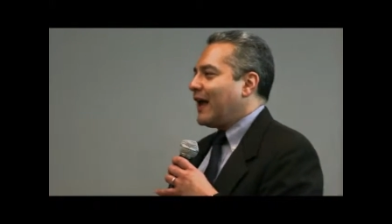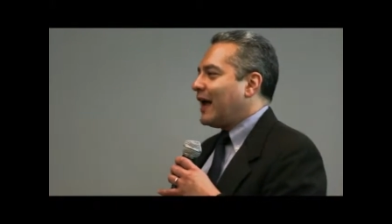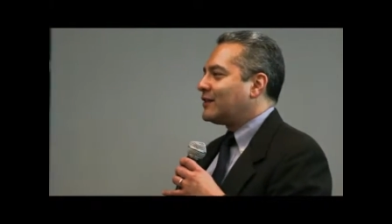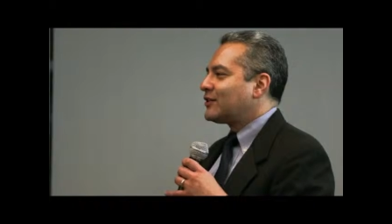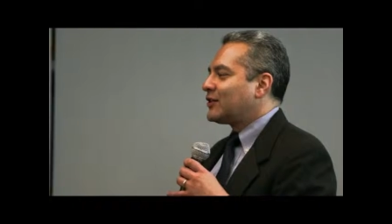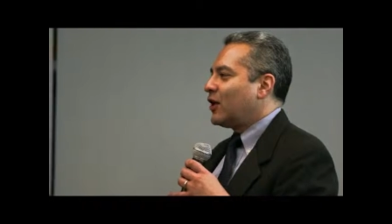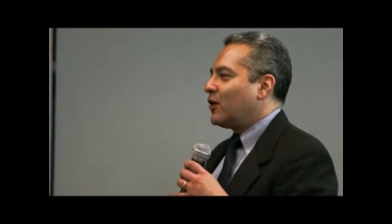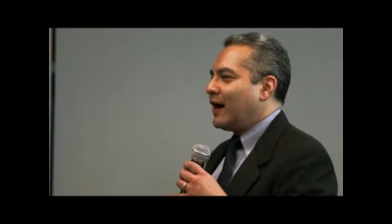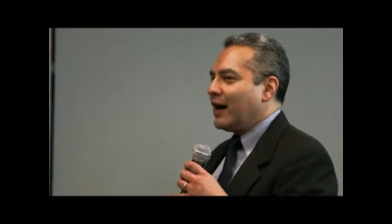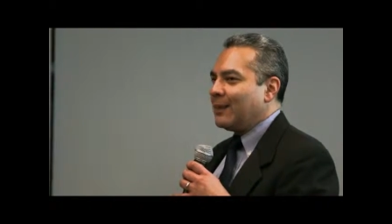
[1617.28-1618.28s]
And
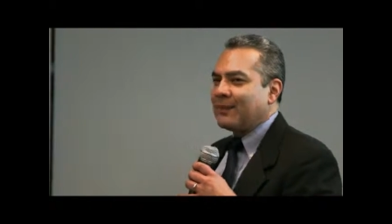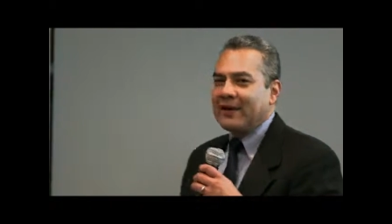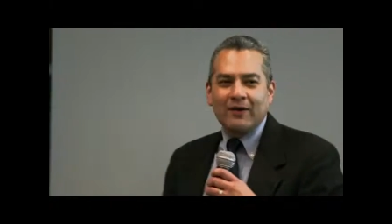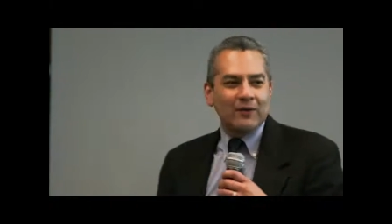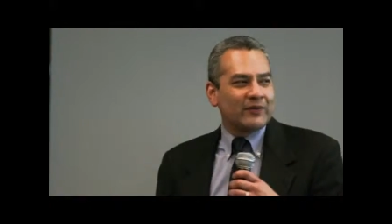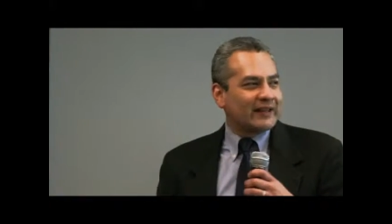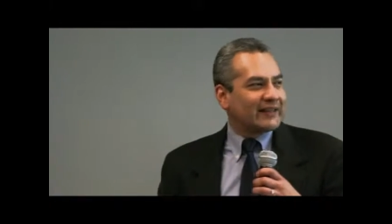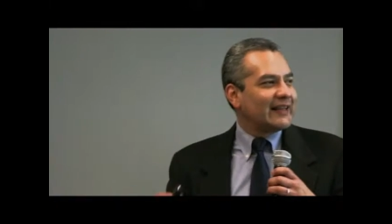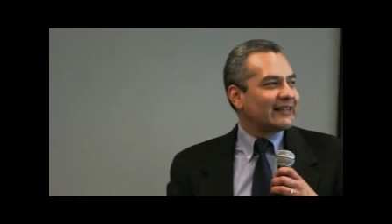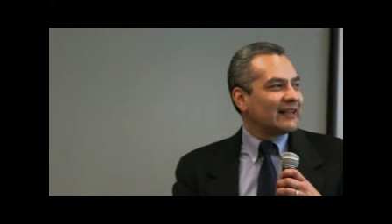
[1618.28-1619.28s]
so they
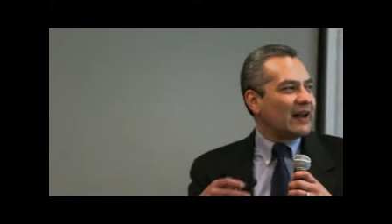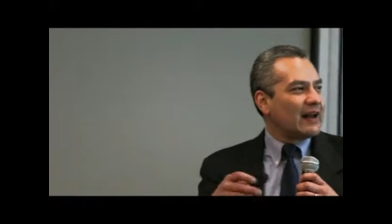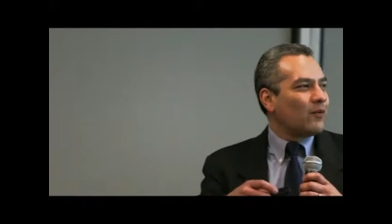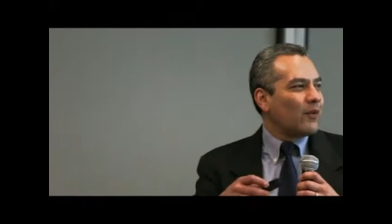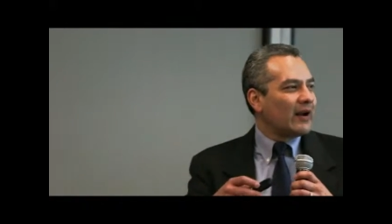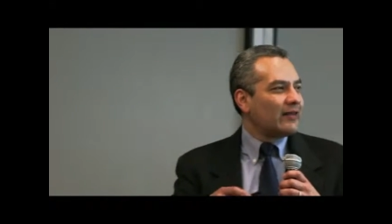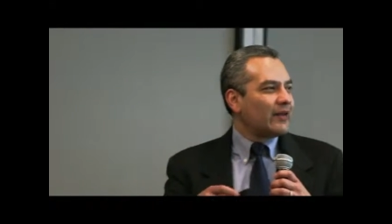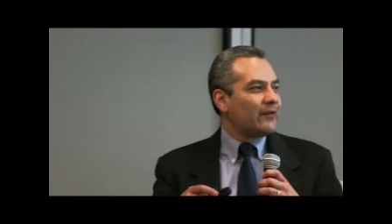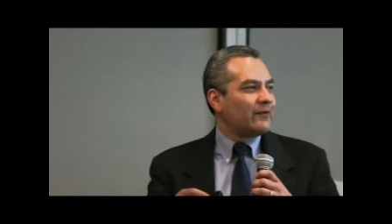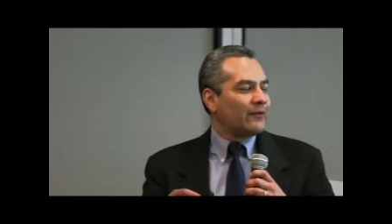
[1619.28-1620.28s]
did this in one of
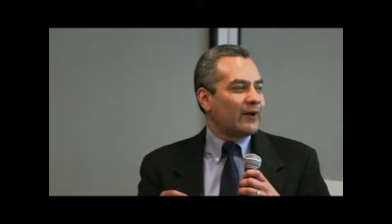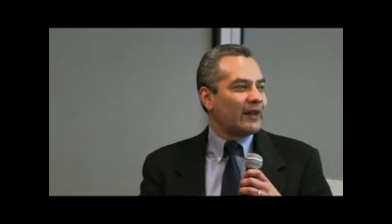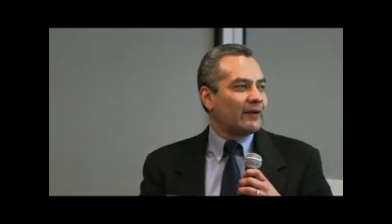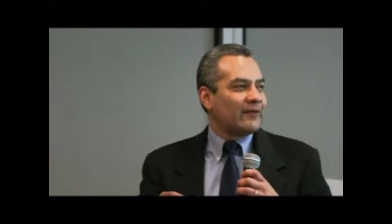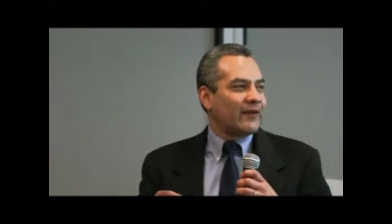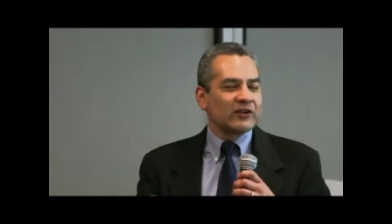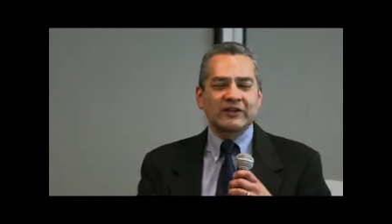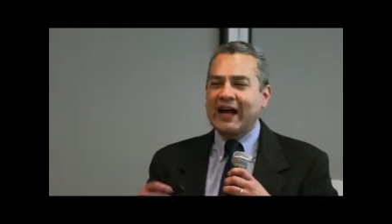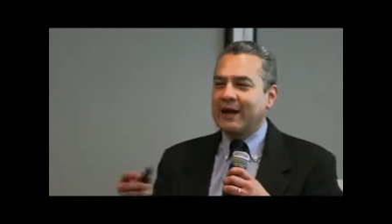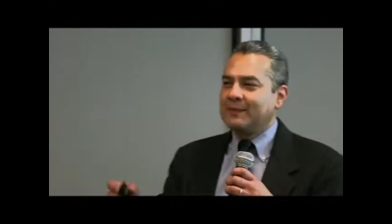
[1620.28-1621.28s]
the
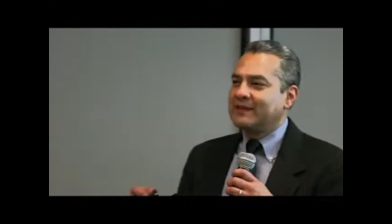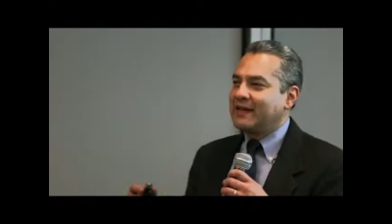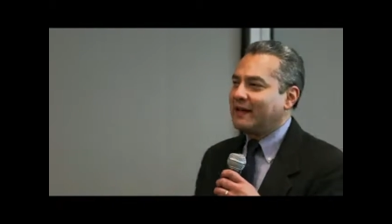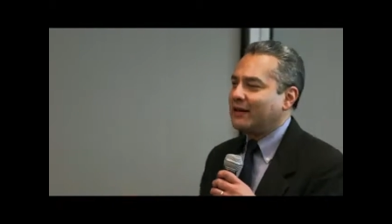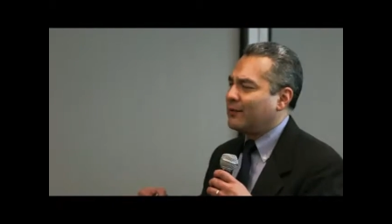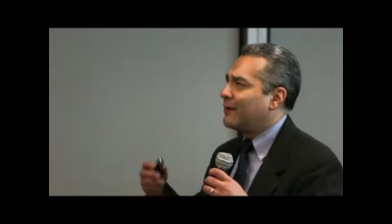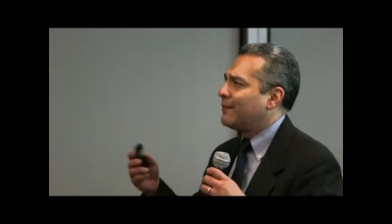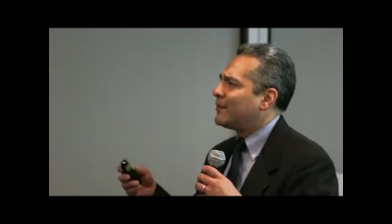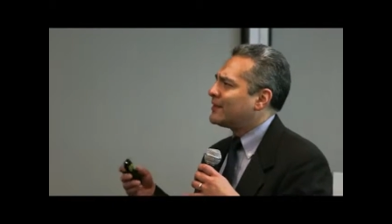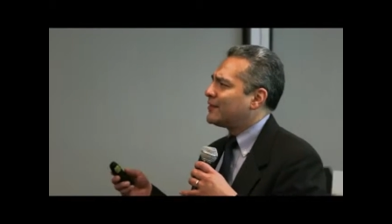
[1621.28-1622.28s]
first times or it
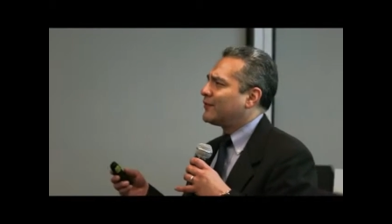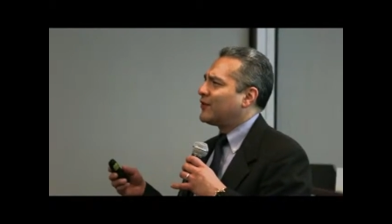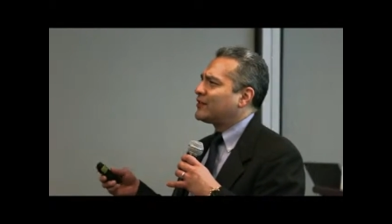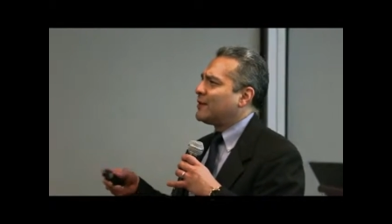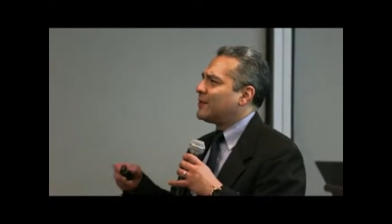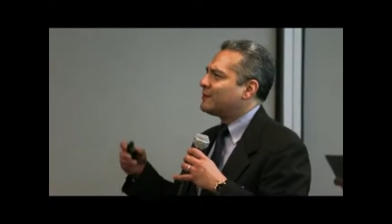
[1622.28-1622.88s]
wasn't the first time, it